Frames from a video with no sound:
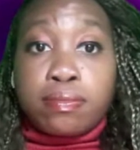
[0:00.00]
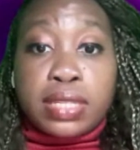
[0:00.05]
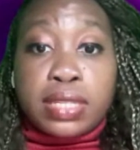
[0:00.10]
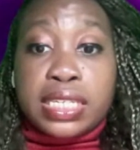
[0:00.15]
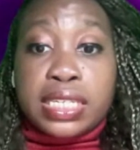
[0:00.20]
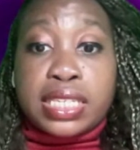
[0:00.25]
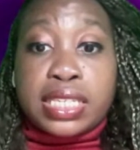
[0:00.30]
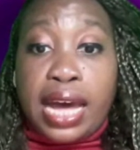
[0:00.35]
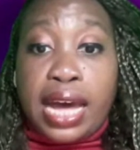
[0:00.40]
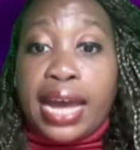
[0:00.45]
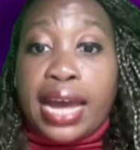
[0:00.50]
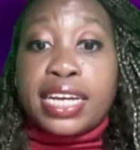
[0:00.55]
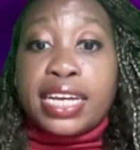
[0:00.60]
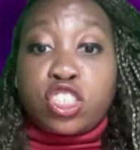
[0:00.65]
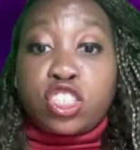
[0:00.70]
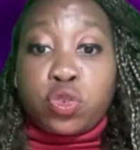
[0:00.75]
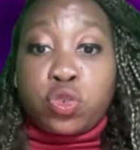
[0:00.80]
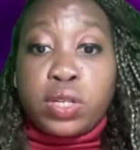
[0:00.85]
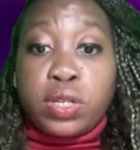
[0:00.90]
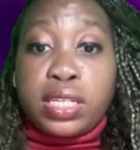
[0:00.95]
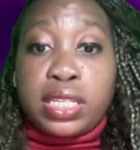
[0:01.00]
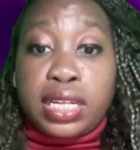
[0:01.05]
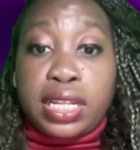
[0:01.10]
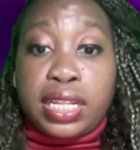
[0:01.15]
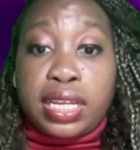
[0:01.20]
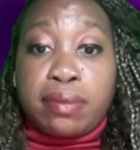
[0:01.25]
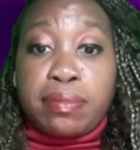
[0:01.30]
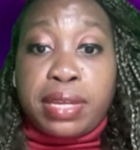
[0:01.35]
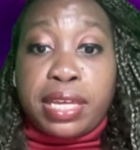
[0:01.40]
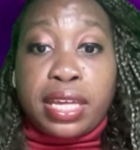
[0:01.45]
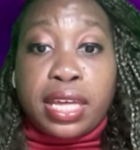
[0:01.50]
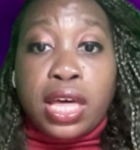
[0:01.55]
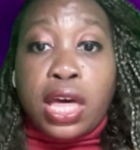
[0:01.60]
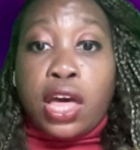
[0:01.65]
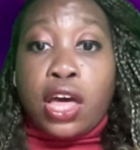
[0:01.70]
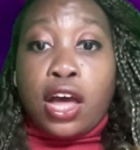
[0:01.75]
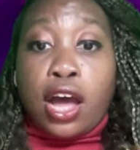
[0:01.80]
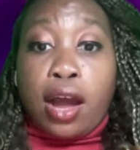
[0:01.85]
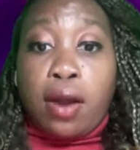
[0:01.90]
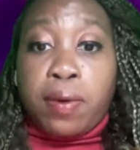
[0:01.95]
The sky is truly the limit.
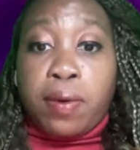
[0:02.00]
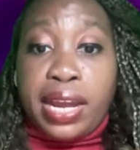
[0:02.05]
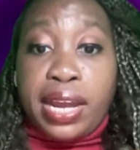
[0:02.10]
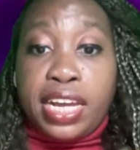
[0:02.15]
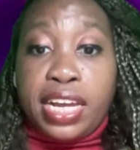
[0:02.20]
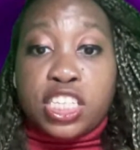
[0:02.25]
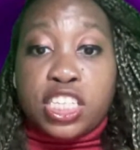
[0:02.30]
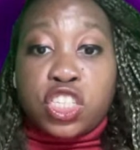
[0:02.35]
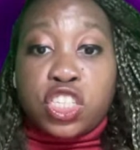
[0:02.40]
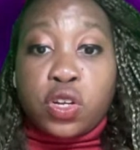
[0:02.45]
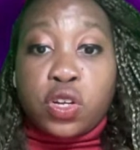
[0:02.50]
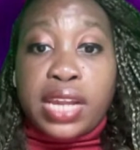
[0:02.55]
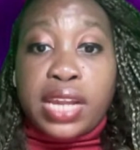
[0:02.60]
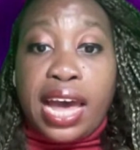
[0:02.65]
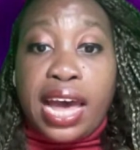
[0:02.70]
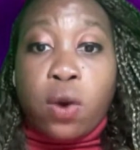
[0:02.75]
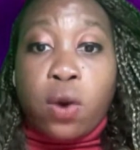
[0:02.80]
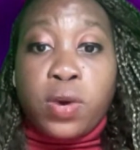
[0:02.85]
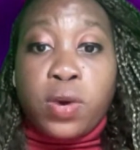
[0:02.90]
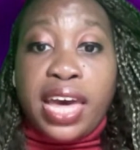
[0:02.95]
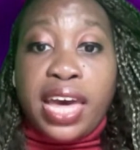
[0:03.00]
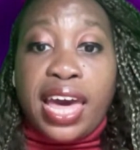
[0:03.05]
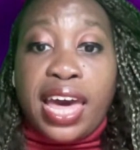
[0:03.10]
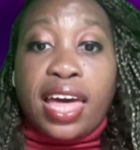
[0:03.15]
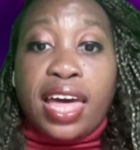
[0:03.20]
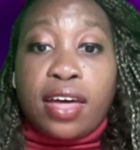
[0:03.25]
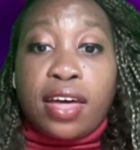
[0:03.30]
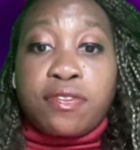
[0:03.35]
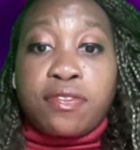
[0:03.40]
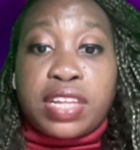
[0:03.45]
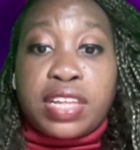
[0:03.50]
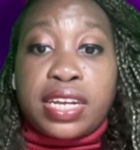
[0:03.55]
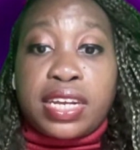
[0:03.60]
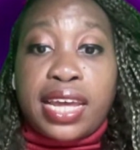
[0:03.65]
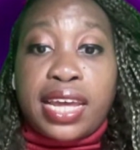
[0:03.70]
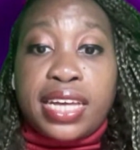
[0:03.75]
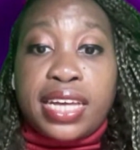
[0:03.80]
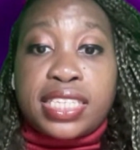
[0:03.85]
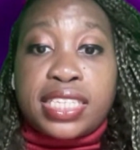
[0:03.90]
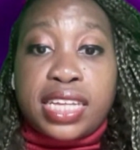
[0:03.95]
All right. So now we have the
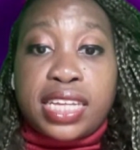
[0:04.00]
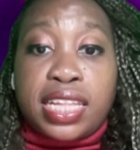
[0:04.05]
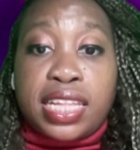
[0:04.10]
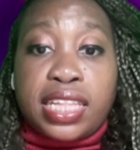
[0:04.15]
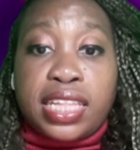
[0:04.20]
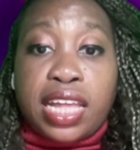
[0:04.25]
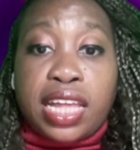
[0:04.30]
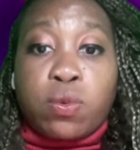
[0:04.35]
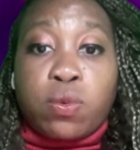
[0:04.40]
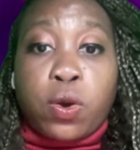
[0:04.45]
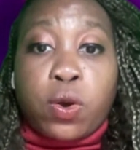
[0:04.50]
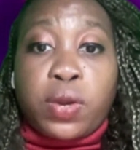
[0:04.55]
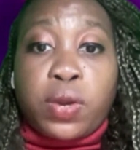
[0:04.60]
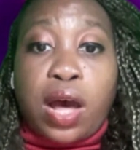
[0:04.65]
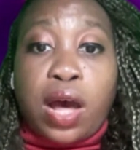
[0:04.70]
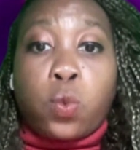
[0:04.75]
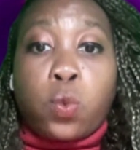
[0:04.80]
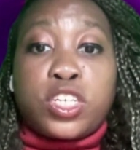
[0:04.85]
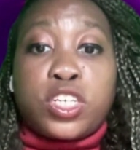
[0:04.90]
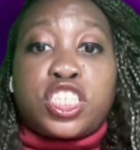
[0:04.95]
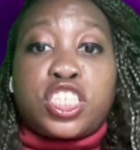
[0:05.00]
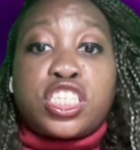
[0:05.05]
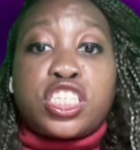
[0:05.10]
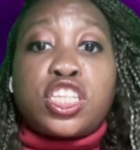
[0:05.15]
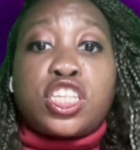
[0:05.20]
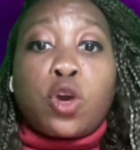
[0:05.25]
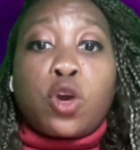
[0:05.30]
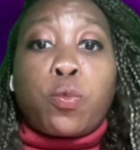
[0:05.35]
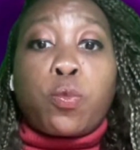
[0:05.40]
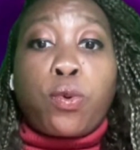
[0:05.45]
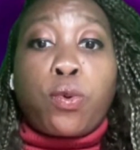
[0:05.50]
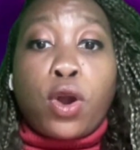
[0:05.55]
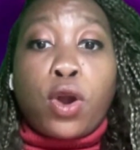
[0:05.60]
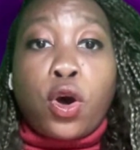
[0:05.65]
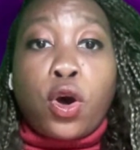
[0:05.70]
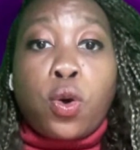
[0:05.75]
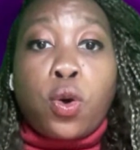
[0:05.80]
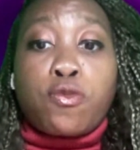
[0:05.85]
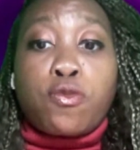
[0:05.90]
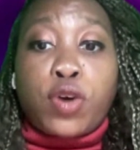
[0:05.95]
next thing that they rolled out, which is their
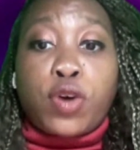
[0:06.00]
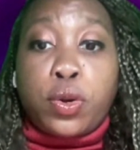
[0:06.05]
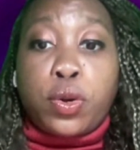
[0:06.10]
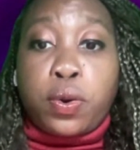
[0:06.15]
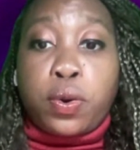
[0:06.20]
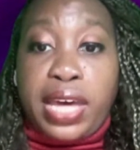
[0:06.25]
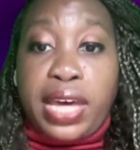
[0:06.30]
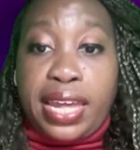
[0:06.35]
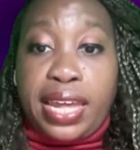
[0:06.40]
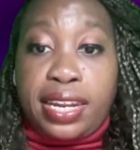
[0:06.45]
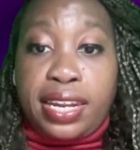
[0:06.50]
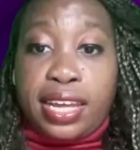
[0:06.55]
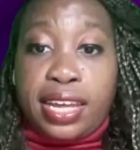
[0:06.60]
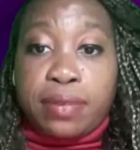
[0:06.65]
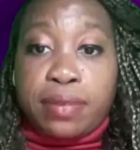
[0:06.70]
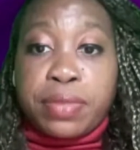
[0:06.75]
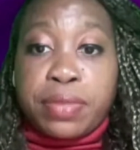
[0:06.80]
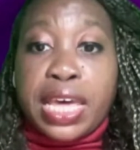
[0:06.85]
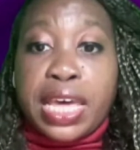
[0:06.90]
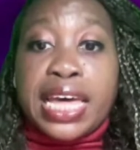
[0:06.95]
pro photo editing.